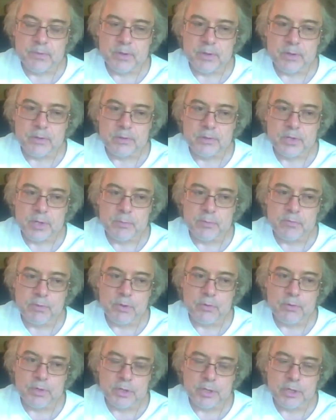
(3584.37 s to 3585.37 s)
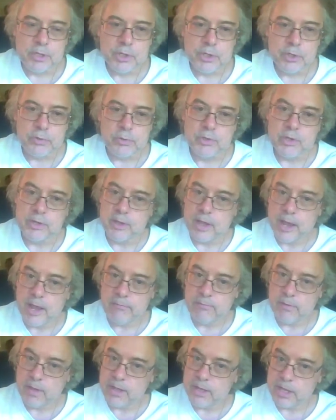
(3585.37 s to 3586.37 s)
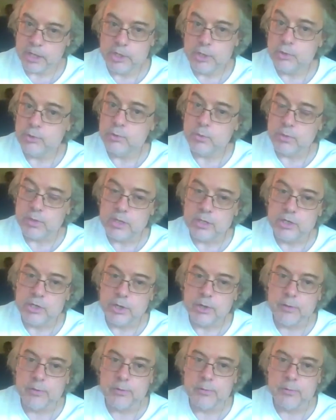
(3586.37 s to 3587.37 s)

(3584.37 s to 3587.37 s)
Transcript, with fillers: uh, some of those issues, and they have like issues with each other.